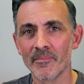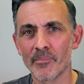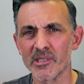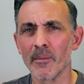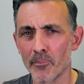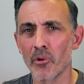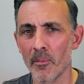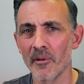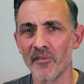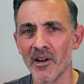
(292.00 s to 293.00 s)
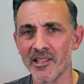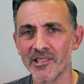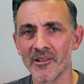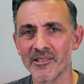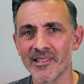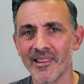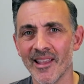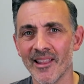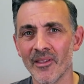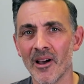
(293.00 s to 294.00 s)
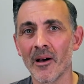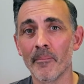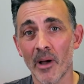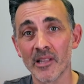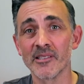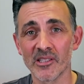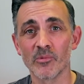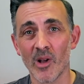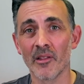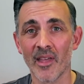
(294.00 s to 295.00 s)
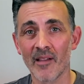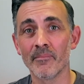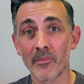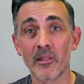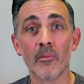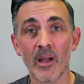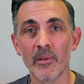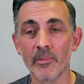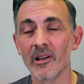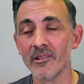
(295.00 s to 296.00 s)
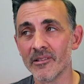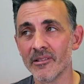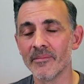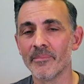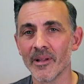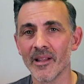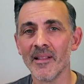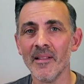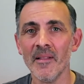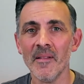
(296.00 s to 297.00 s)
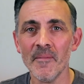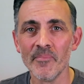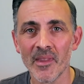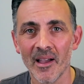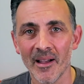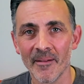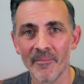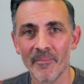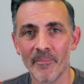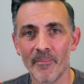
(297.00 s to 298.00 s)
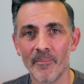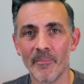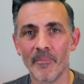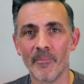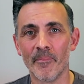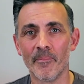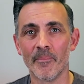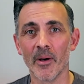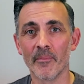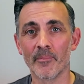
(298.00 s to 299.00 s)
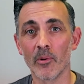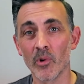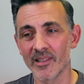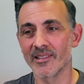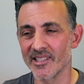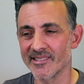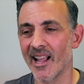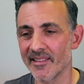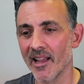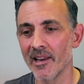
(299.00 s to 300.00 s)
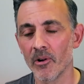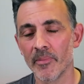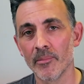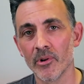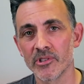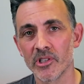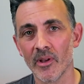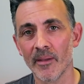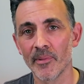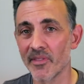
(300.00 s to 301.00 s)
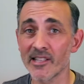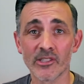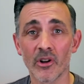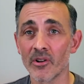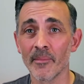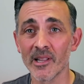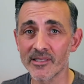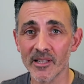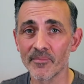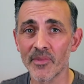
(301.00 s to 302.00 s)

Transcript: put some proper funny jokes in there that are puns as well, that still make people go, oh, but um, but but we'll just add that little bit more to it. But that's not, I mean, it's a,